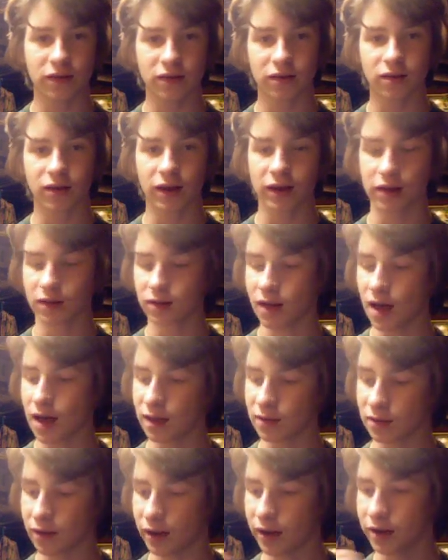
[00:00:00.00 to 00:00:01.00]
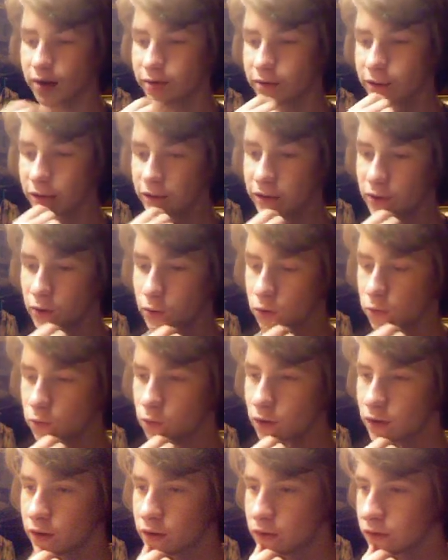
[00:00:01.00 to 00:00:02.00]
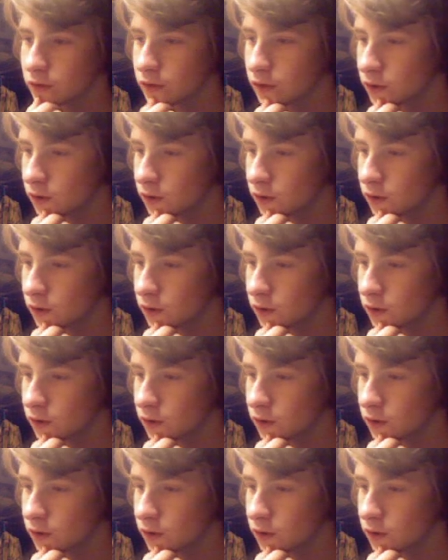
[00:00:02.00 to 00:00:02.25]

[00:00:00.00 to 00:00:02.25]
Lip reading: they're like a lot lighter than the old ones,